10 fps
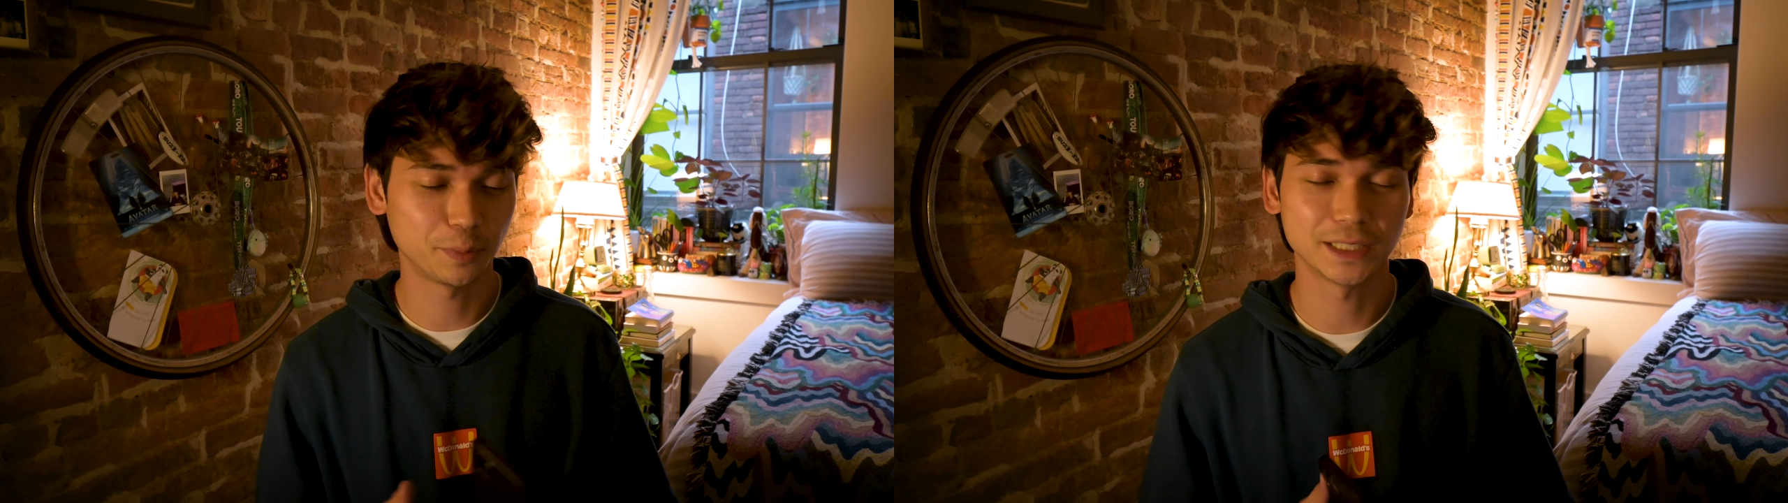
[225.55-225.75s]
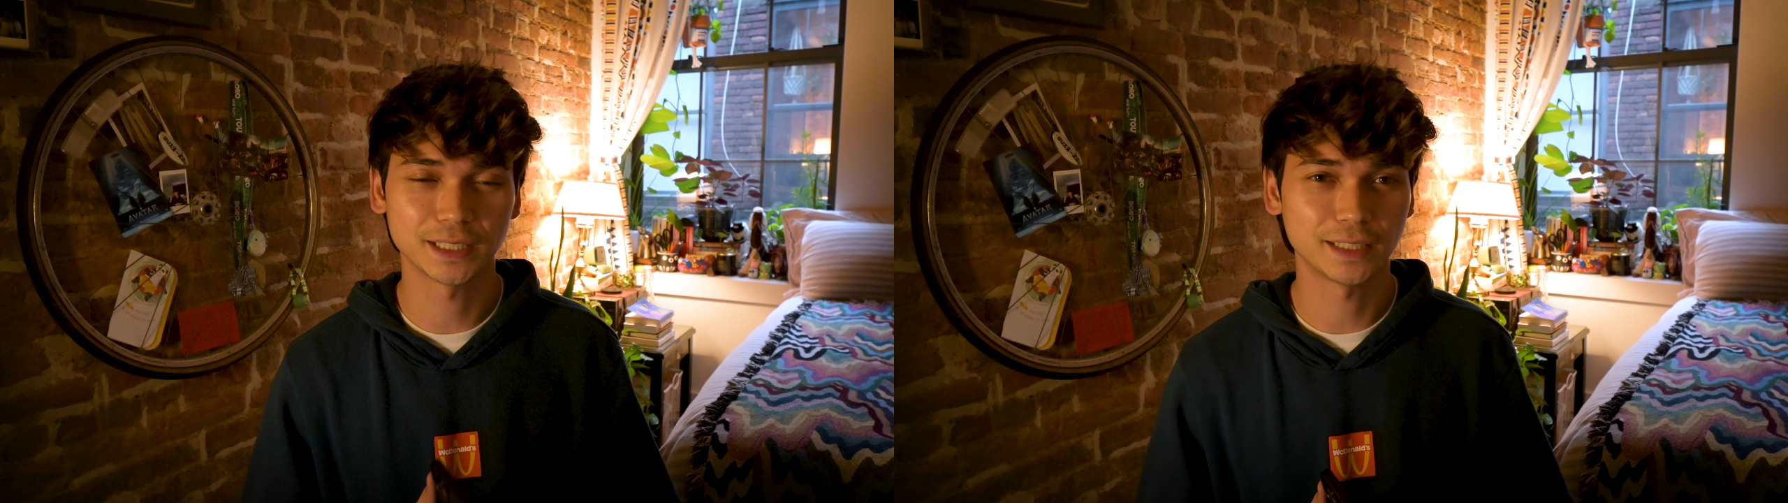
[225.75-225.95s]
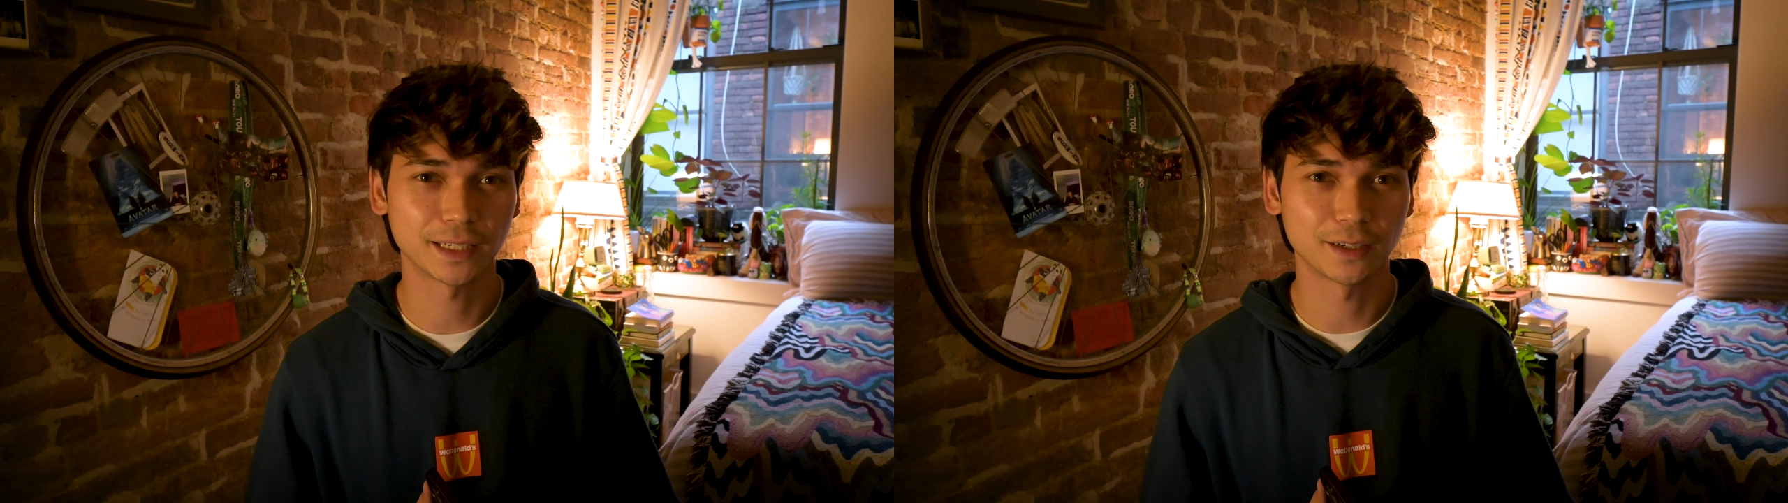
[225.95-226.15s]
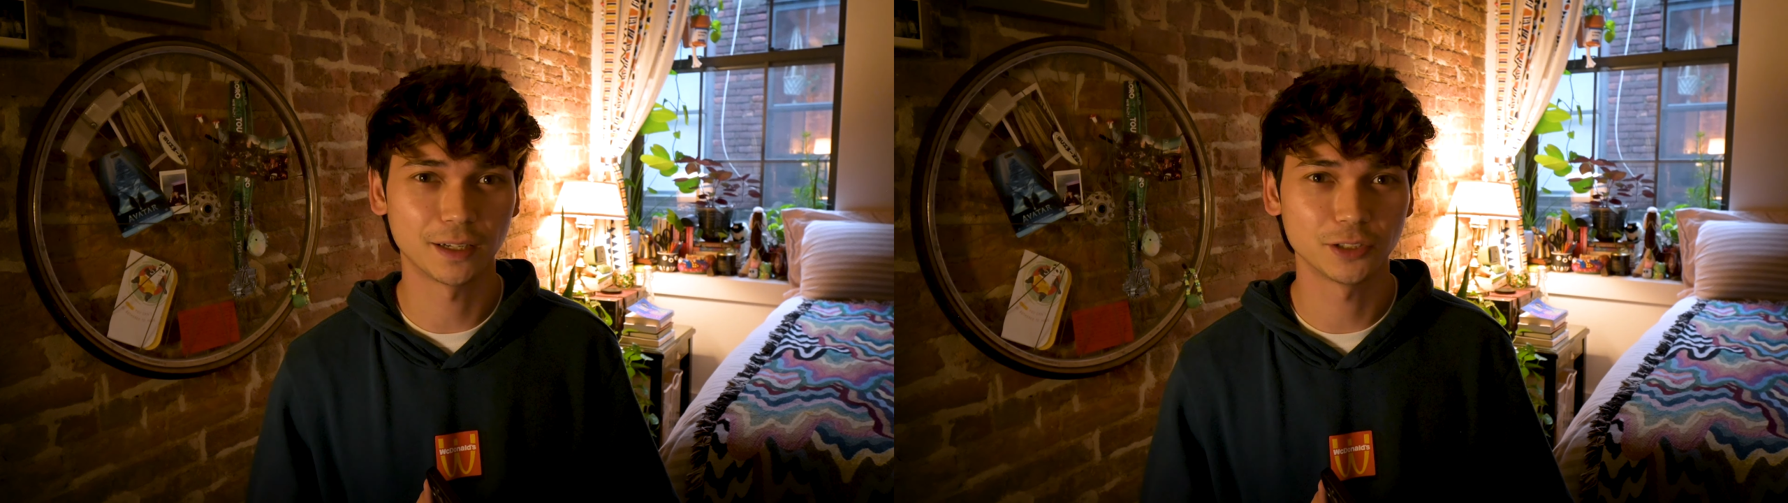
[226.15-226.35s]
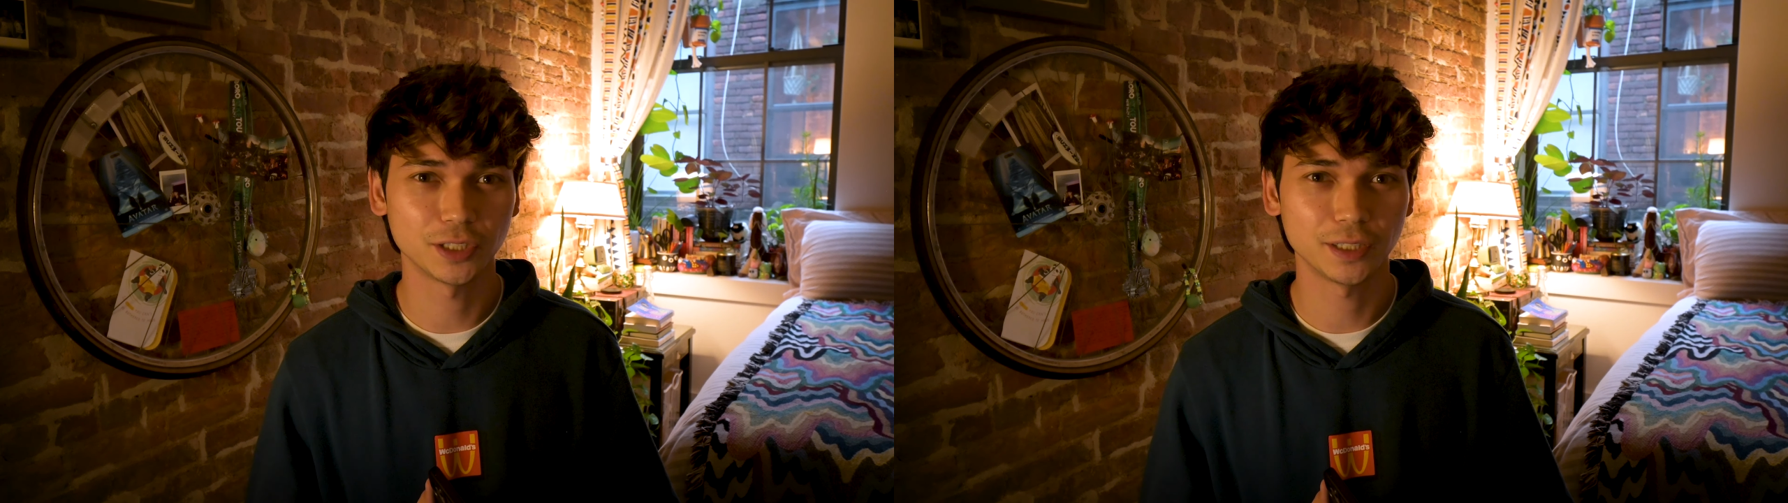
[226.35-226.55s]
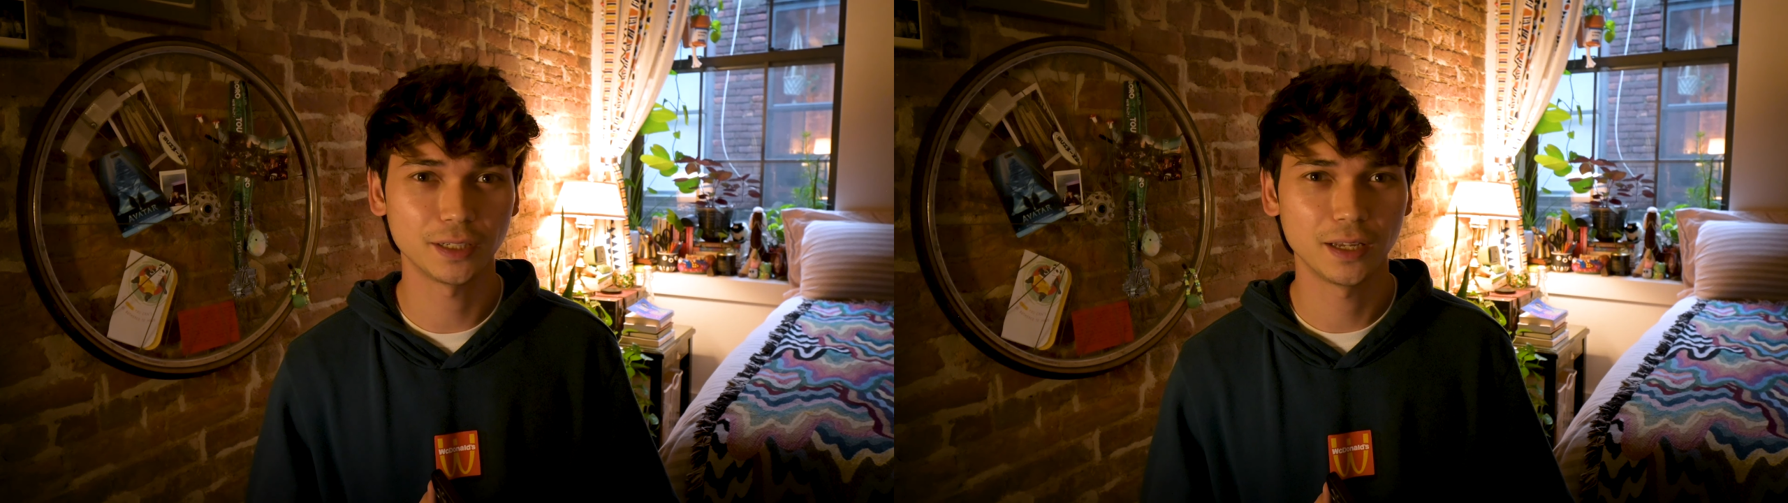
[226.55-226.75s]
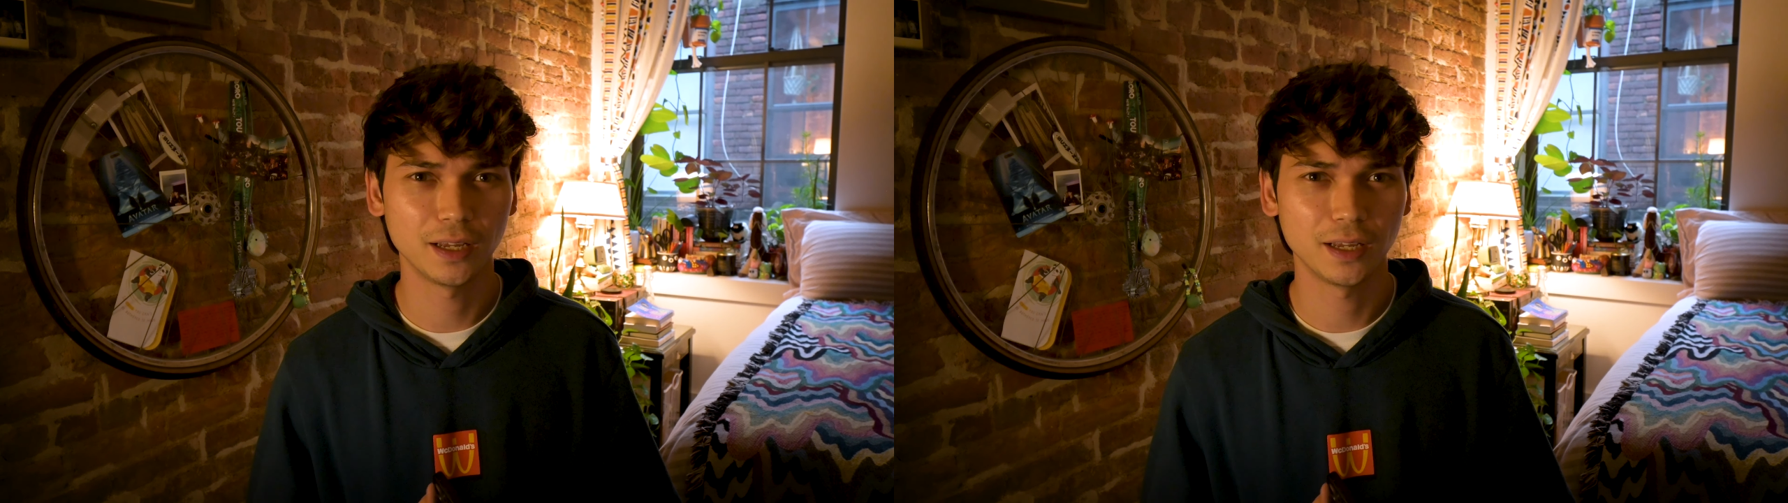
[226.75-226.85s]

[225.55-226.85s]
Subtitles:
piece of technology,